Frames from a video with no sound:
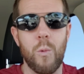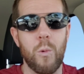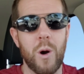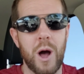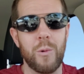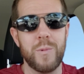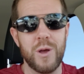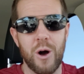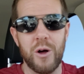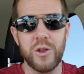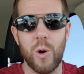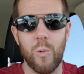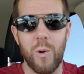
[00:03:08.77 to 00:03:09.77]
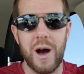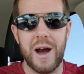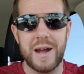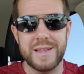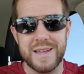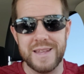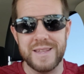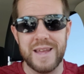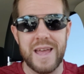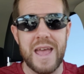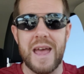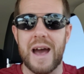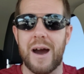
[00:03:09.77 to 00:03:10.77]
Well, we all know why. At the end of the
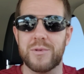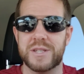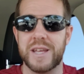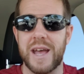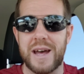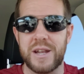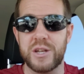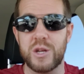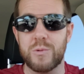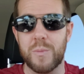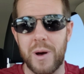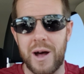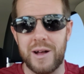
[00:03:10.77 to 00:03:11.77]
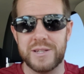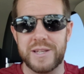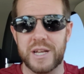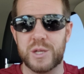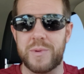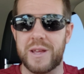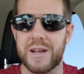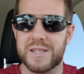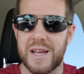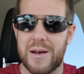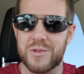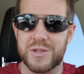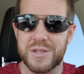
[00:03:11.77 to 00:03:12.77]
day, it obviously had to do with politics, because
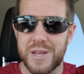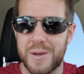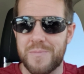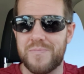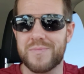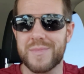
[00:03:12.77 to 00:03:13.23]
obviously